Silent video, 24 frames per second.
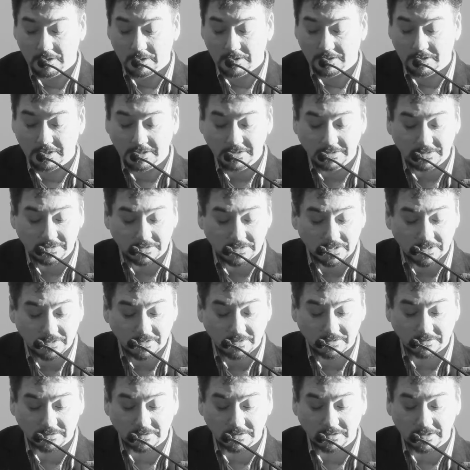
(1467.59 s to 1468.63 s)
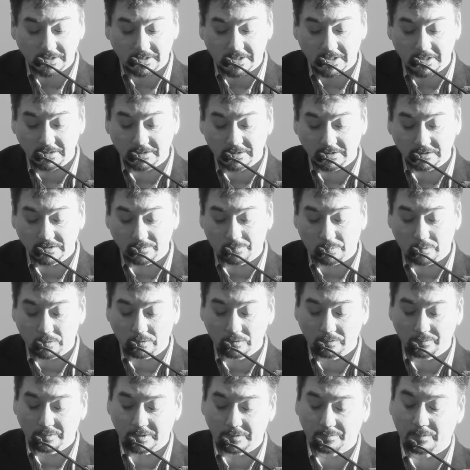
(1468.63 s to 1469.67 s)
These studies indicate that the
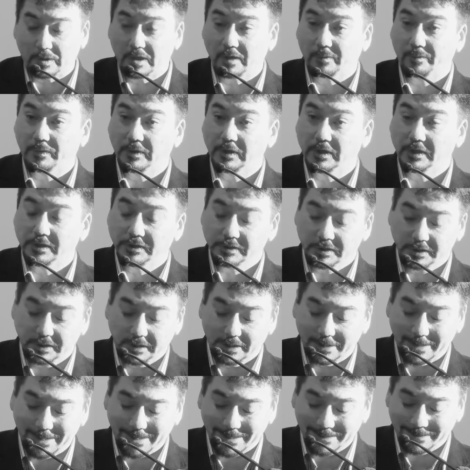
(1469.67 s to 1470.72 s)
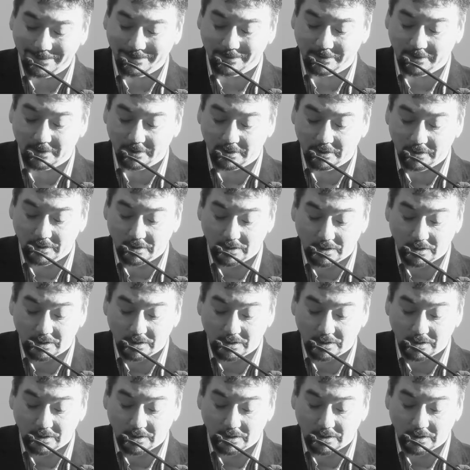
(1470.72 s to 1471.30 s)
polar bear population in Canada,